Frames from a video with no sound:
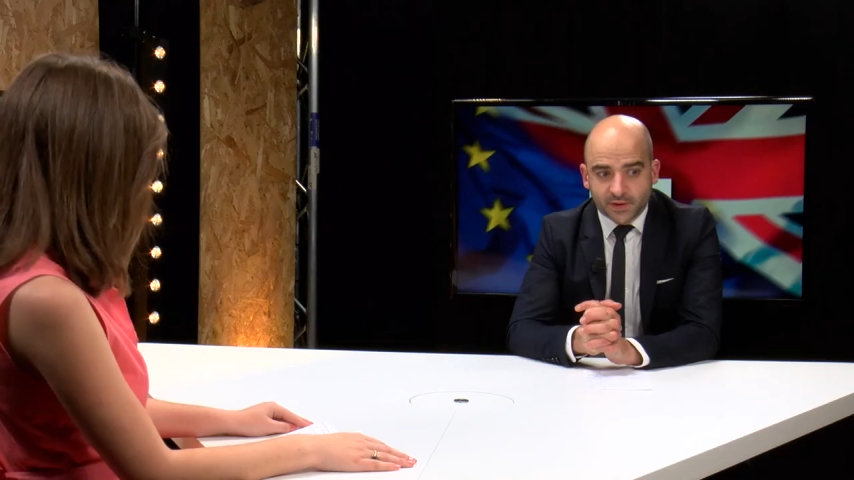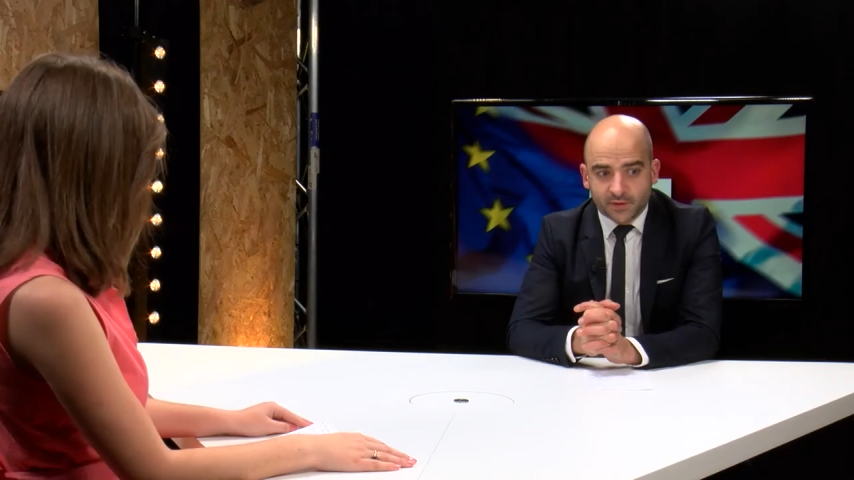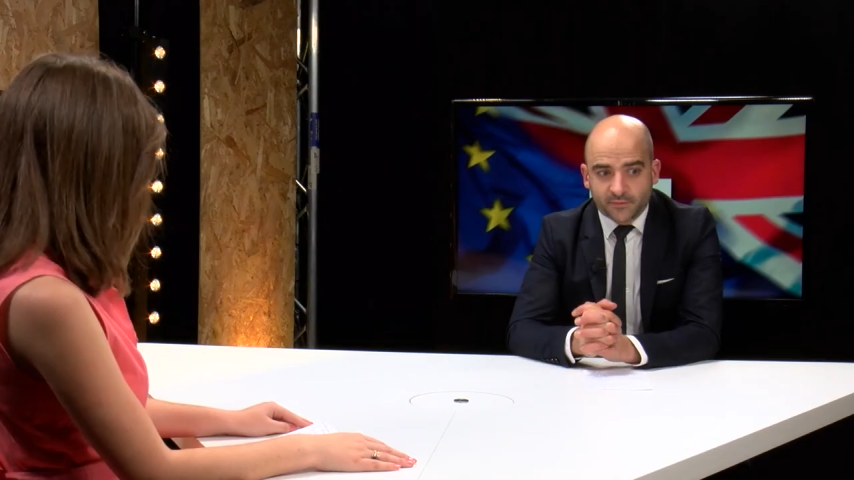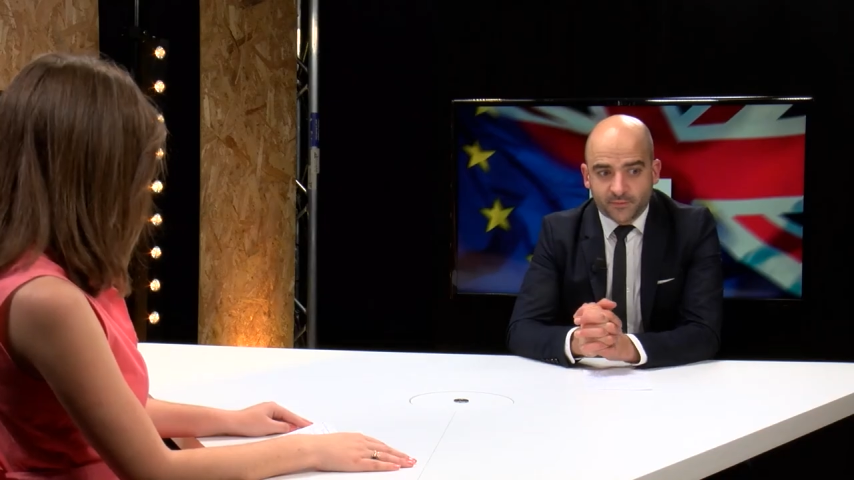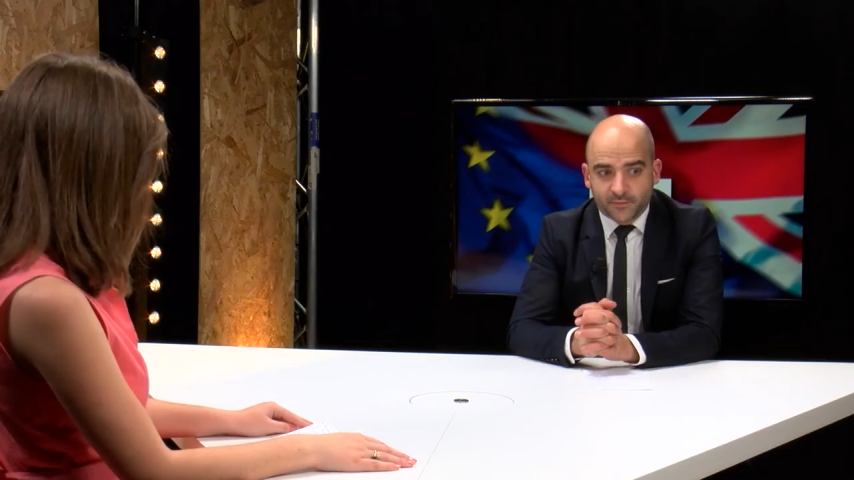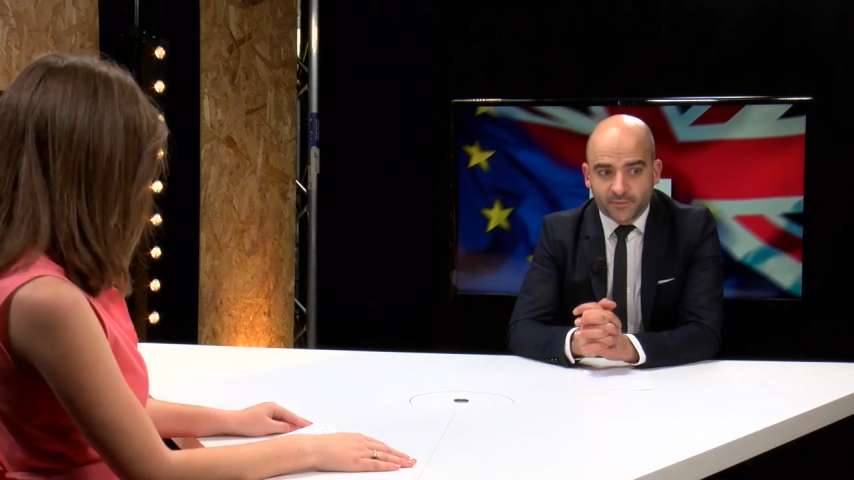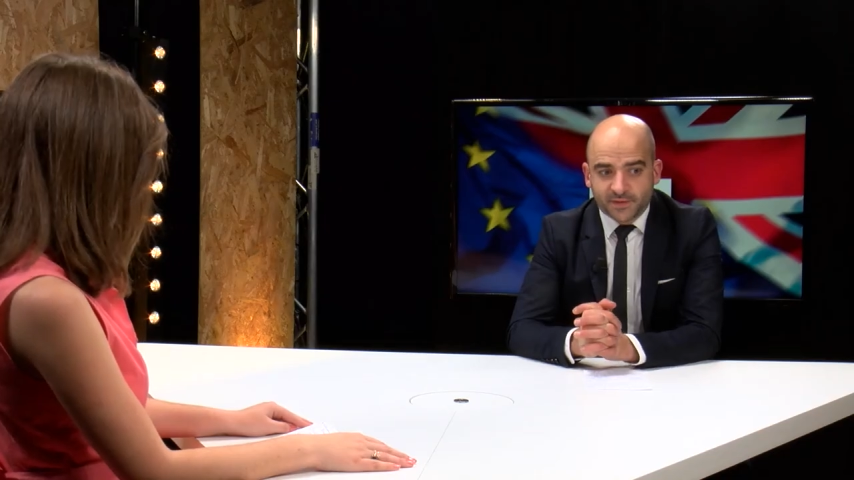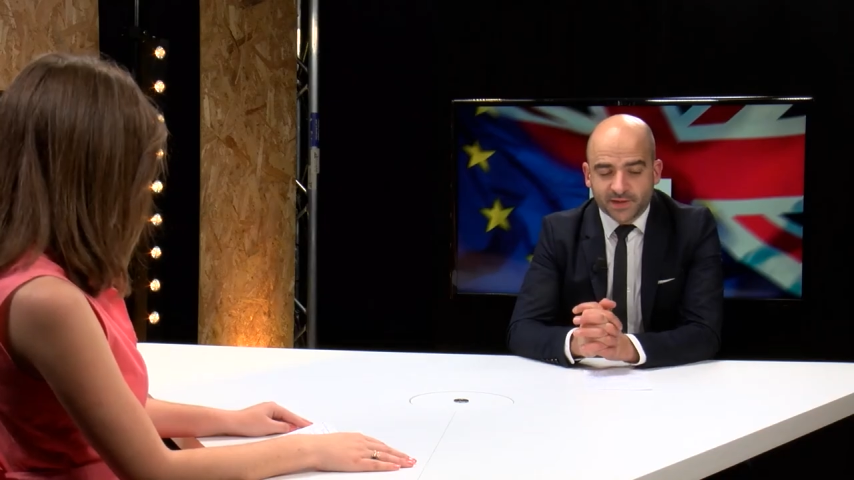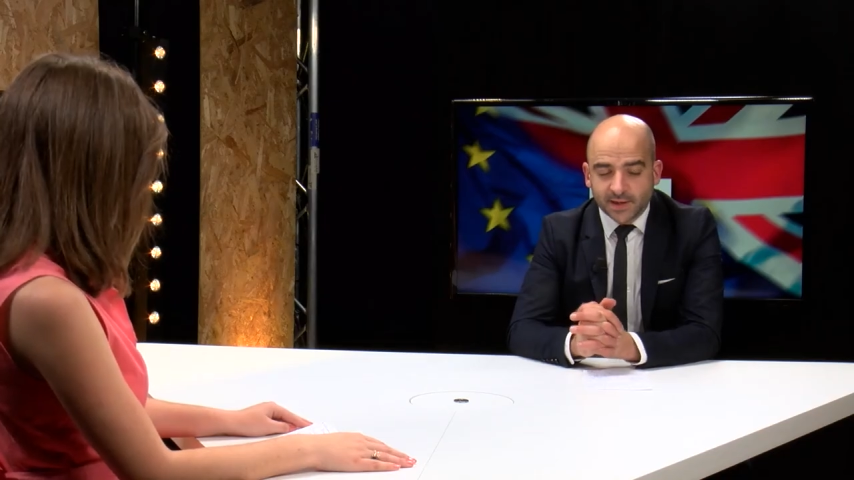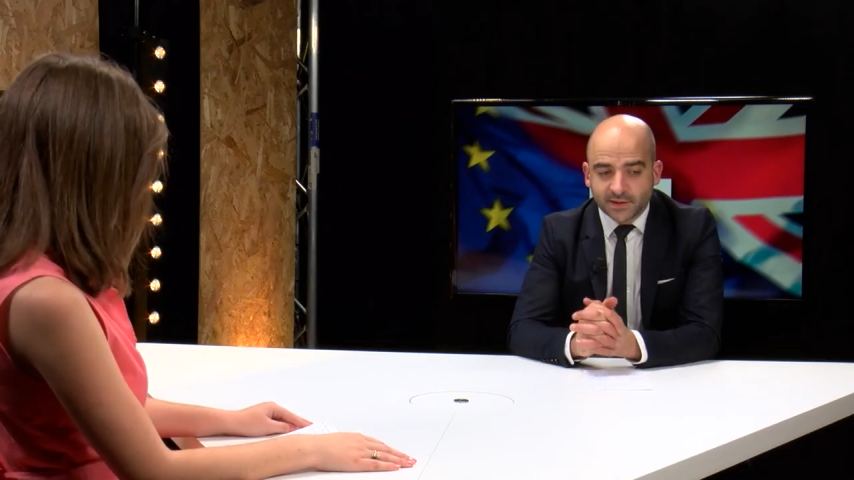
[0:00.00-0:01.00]
a
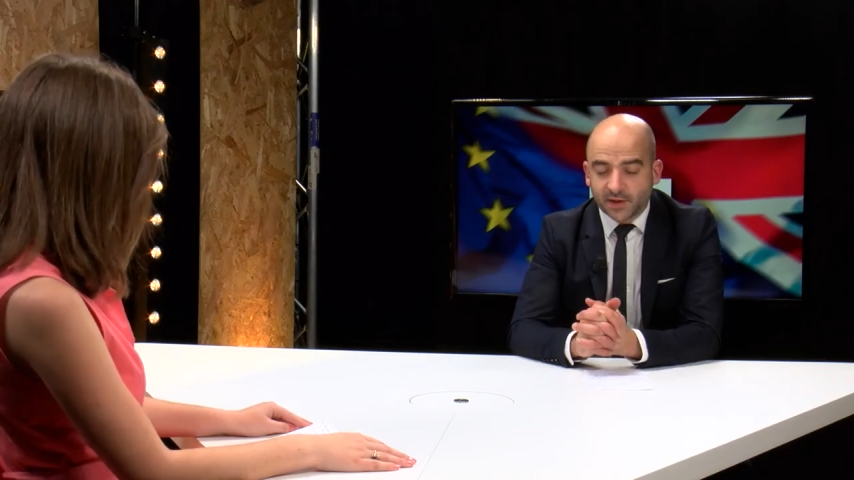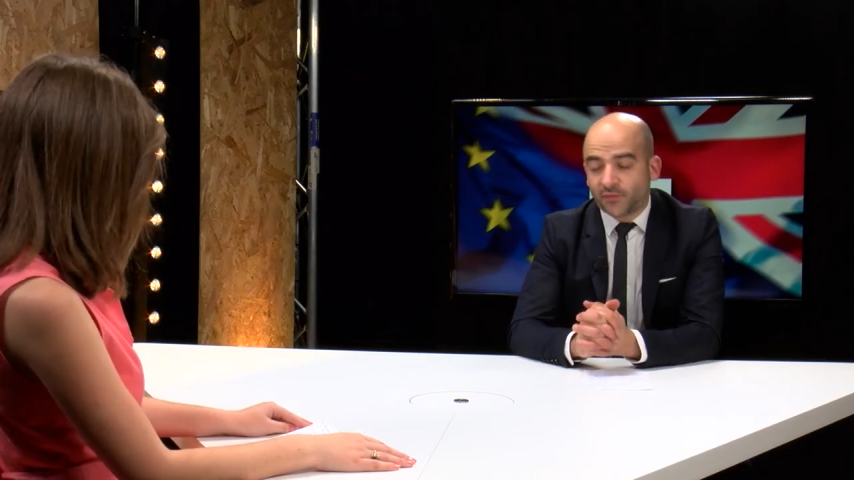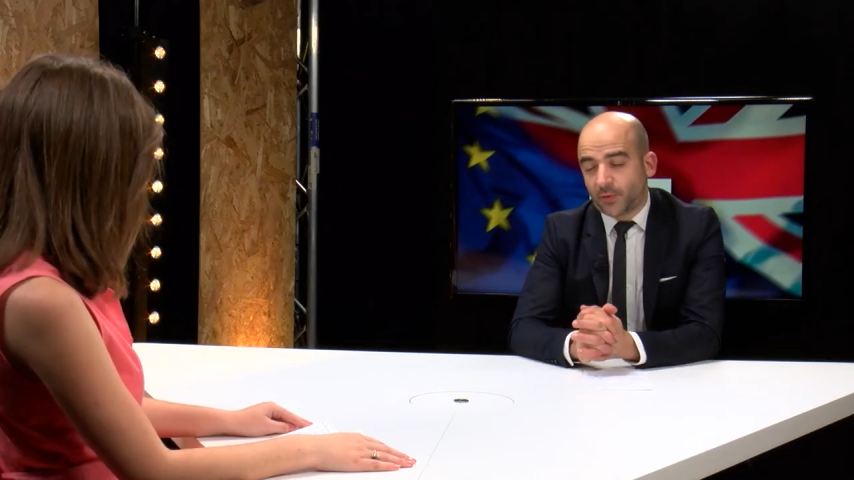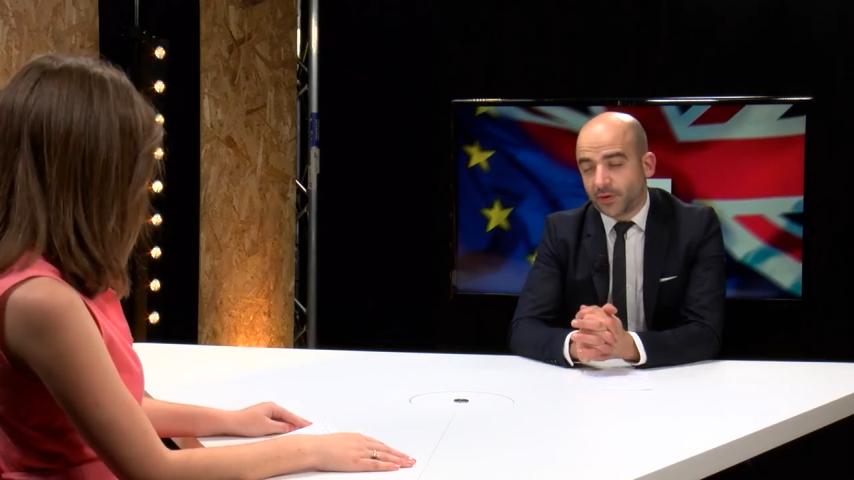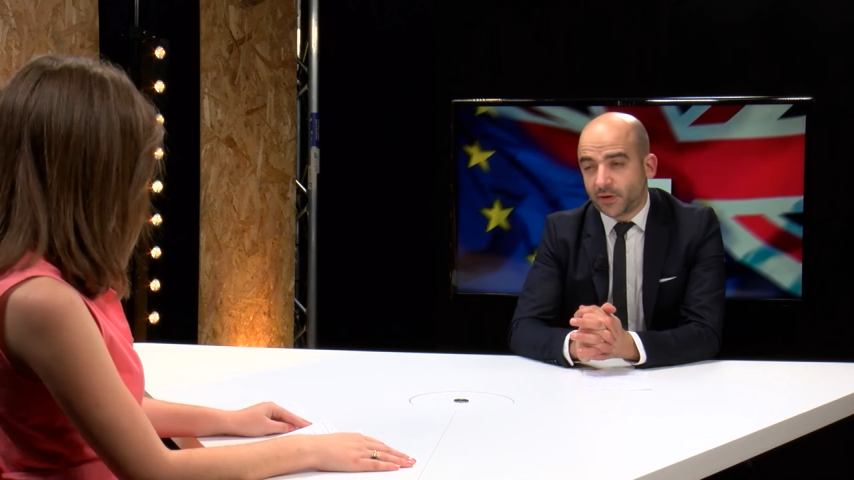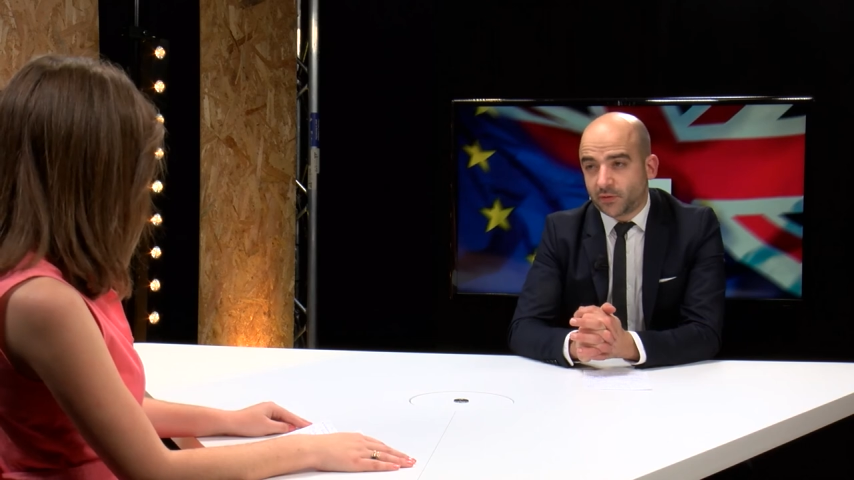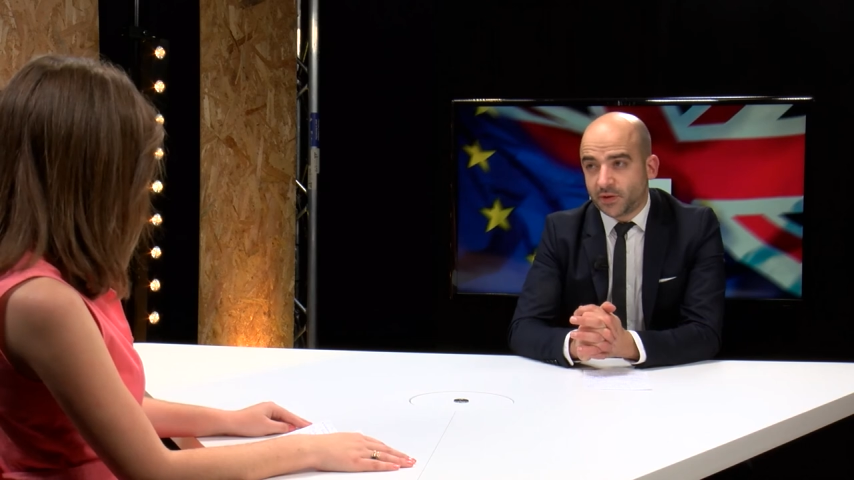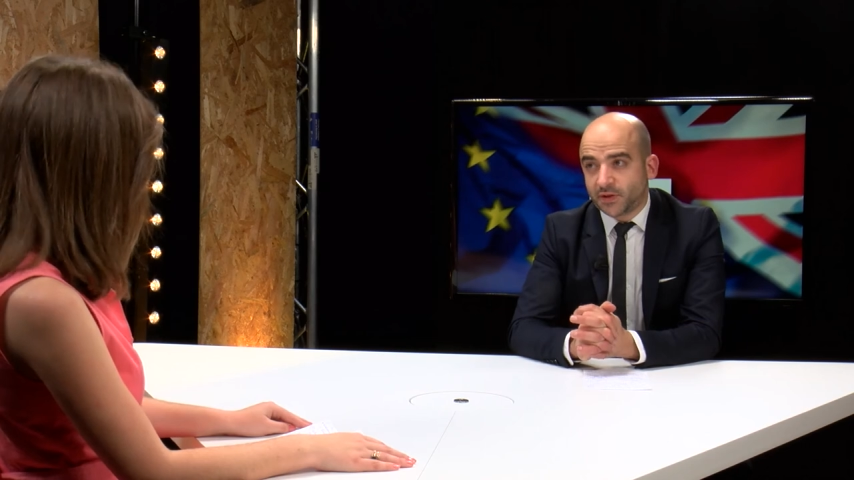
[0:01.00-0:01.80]
sensitive political